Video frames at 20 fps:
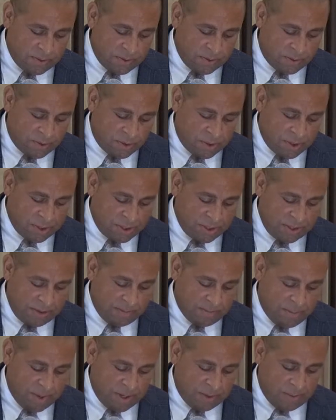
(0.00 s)

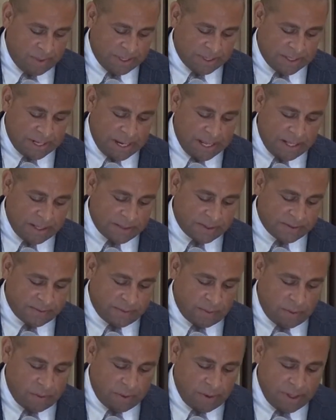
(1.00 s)
Nutrition, Midwest College
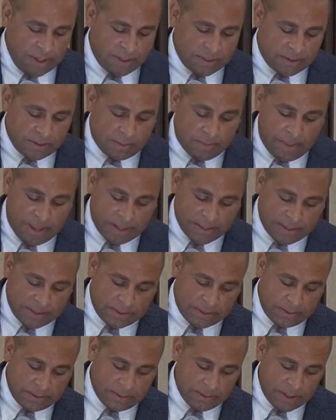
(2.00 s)
of Oriental
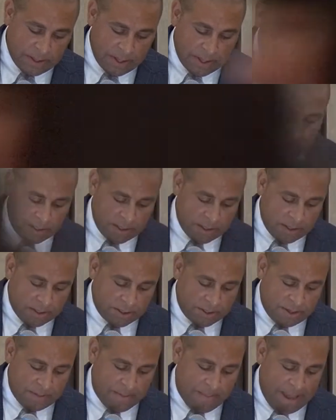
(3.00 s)
Medicine.
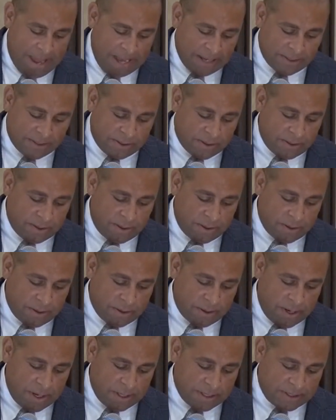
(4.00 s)
She mastered
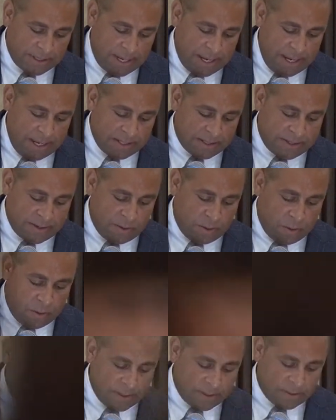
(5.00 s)
her science in
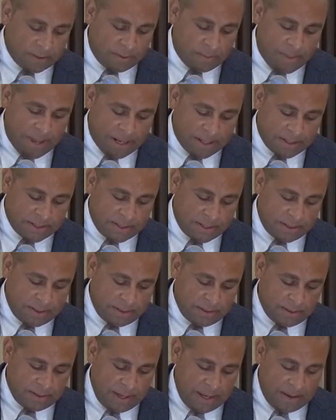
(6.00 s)
Oriental
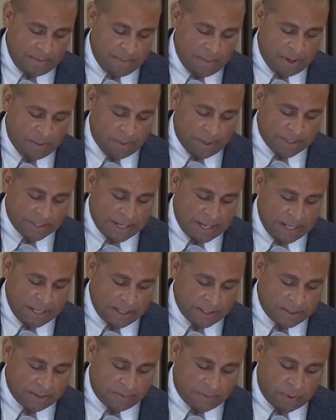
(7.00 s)
Medicine at Midwest
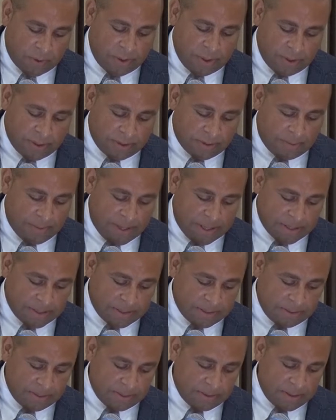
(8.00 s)
College of Oriental
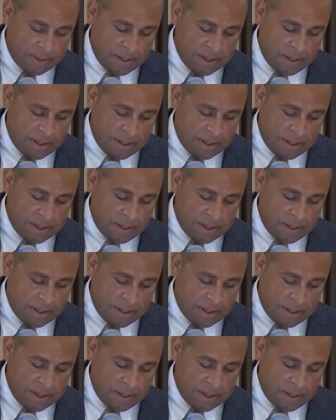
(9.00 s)
Medicine.